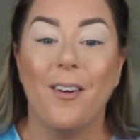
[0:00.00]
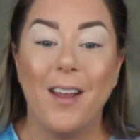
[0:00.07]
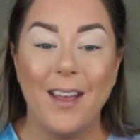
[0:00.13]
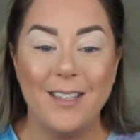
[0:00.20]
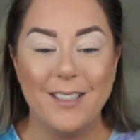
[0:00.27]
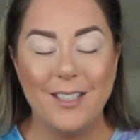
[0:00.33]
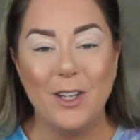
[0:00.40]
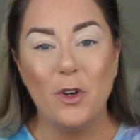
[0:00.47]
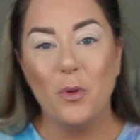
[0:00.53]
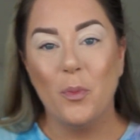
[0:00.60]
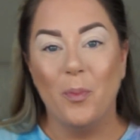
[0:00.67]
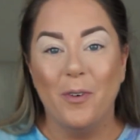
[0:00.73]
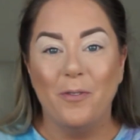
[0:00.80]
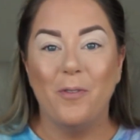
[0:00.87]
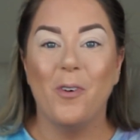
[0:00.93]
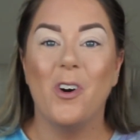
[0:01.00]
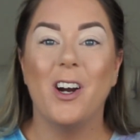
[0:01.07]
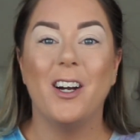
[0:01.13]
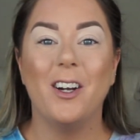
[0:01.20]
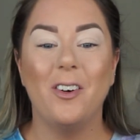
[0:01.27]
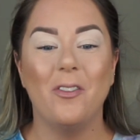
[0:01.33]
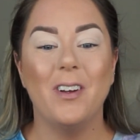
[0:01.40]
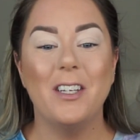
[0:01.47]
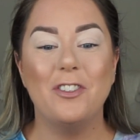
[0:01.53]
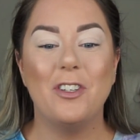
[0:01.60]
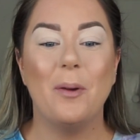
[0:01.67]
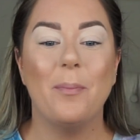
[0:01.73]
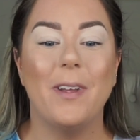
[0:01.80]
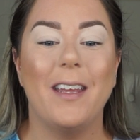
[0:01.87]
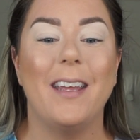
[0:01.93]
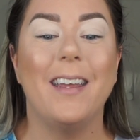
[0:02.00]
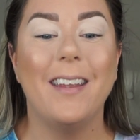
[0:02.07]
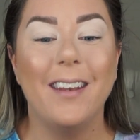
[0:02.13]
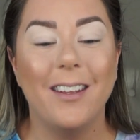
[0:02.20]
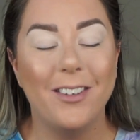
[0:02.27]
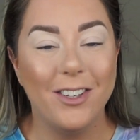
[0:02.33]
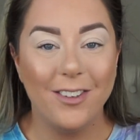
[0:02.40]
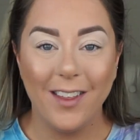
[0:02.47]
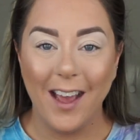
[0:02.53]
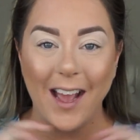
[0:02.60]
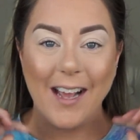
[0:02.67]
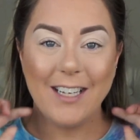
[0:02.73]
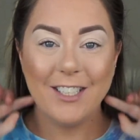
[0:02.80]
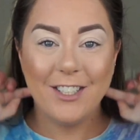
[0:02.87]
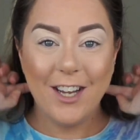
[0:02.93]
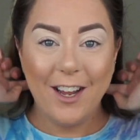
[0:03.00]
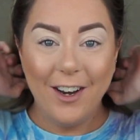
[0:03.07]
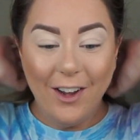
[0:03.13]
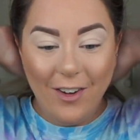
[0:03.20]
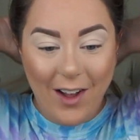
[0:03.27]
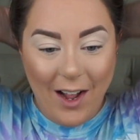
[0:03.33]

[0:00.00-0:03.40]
Okay, so before we jump into the eyeshadow,